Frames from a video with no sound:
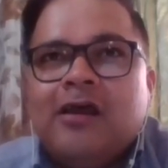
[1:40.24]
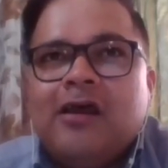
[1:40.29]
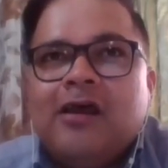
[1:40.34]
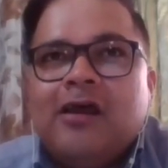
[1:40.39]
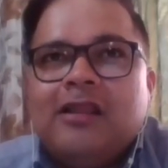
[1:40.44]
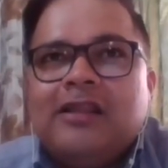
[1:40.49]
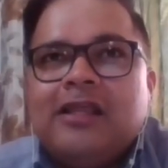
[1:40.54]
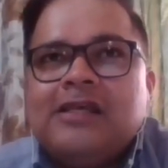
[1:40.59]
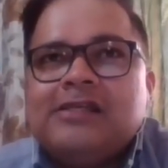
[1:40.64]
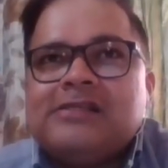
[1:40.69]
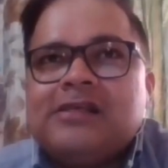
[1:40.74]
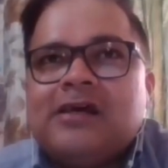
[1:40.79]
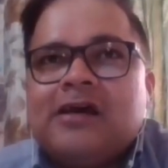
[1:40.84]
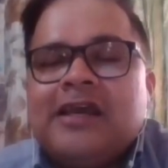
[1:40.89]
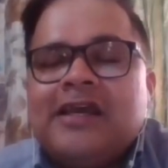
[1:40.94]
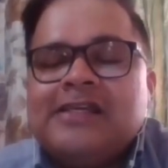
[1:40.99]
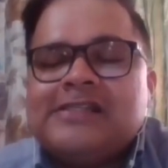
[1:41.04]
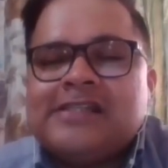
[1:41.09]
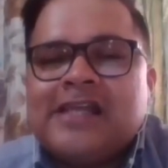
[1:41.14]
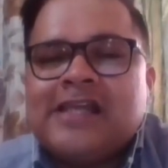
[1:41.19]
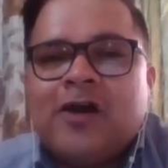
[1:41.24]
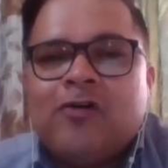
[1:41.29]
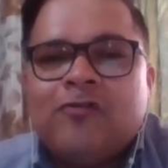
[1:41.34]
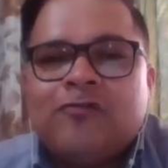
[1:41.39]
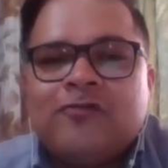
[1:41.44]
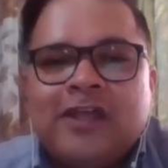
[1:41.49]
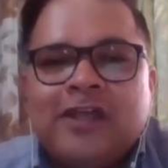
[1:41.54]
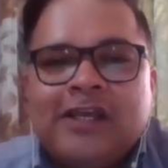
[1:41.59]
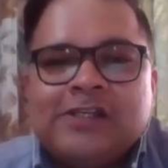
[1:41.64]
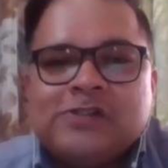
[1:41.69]
There's a haystack of
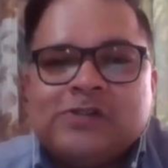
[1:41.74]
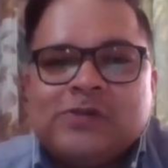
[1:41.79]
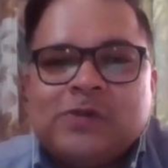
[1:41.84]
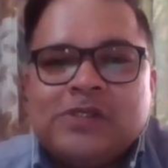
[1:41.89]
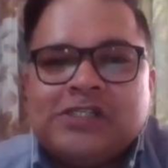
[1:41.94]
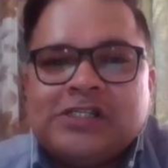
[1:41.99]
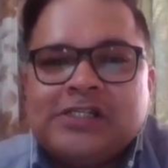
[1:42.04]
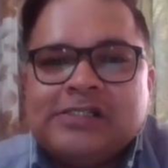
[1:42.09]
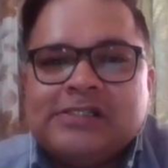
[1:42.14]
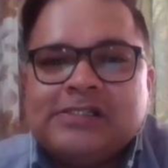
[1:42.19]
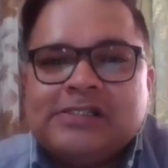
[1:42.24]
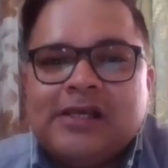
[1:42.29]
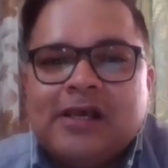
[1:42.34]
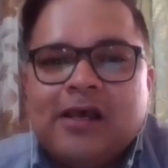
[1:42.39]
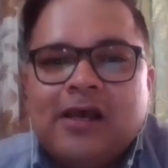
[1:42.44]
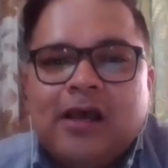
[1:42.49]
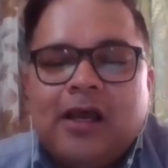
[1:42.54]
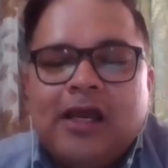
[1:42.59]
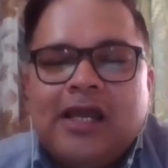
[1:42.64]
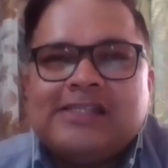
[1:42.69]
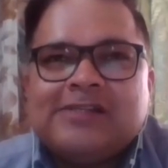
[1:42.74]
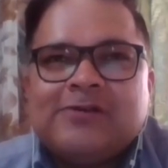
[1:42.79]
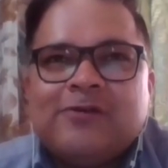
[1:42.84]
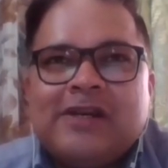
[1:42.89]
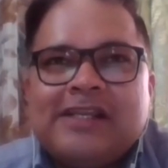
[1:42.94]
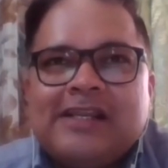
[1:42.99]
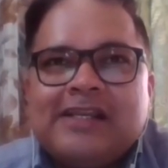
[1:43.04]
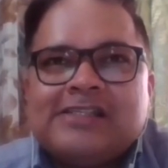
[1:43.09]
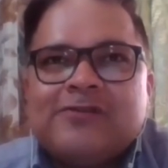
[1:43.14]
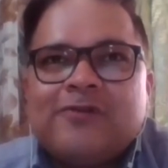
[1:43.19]
things, which is it's
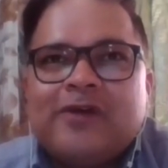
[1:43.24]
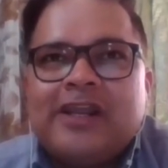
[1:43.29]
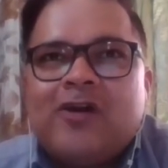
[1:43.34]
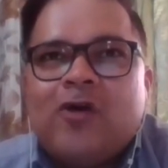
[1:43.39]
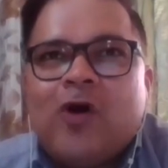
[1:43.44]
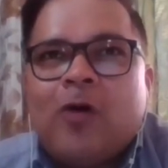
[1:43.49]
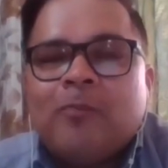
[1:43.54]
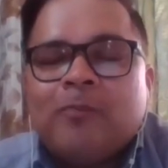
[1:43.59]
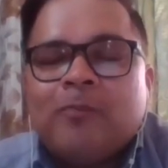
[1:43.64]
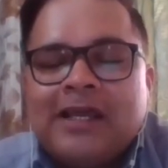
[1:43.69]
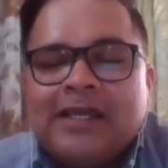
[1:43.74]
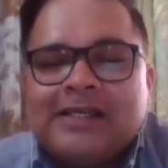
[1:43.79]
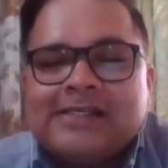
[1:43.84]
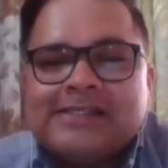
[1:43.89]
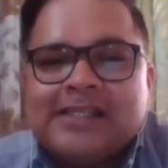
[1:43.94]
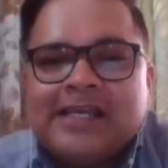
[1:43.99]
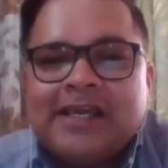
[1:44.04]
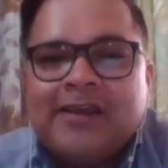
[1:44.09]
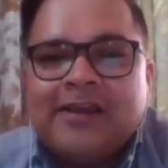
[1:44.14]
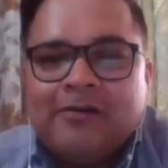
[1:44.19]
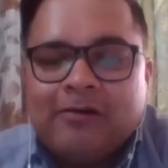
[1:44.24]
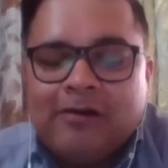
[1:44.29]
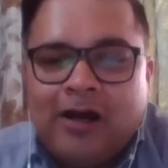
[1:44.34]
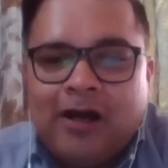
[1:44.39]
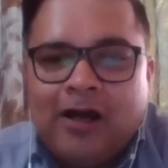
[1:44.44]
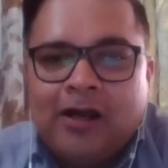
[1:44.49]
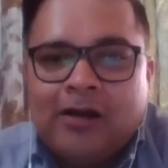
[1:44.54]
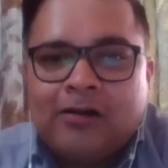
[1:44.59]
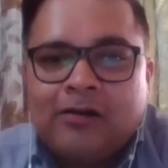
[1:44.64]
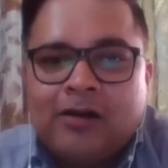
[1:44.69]
a very complex thing,
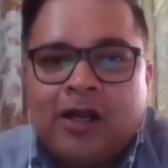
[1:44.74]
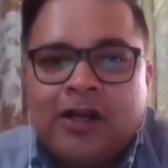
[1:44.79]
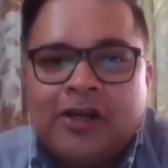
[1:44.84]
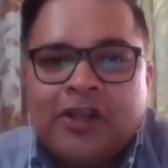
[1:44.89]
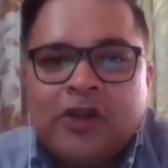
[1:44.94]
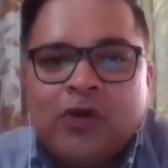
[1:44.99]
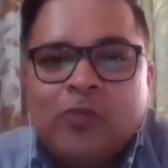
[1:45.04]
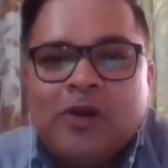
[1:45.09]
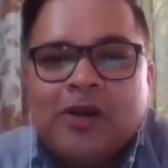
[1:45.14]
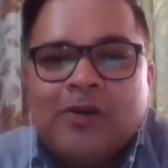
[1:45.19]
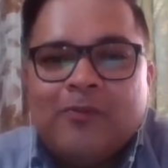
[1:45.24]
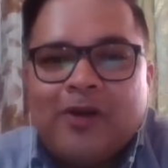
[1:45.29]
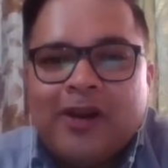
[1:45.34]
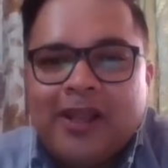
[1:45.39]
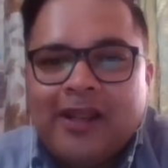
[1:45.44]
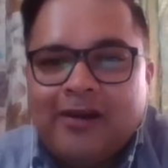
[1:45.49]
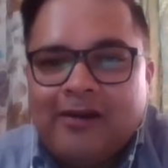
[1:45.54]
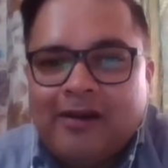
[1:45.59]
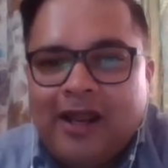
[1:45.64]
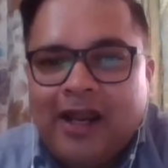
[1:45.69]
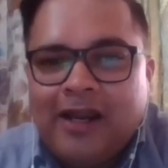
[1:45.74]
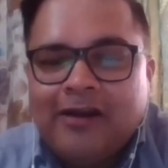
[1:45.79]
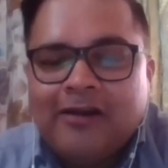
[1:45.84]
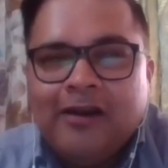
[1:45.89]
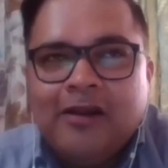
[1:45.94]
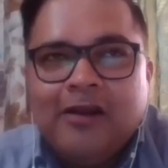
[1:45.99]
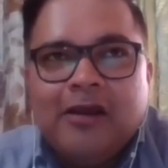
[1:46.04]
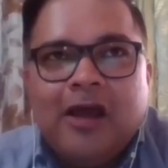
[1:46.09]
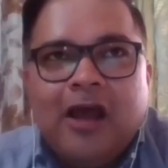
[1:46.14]
our human brain, and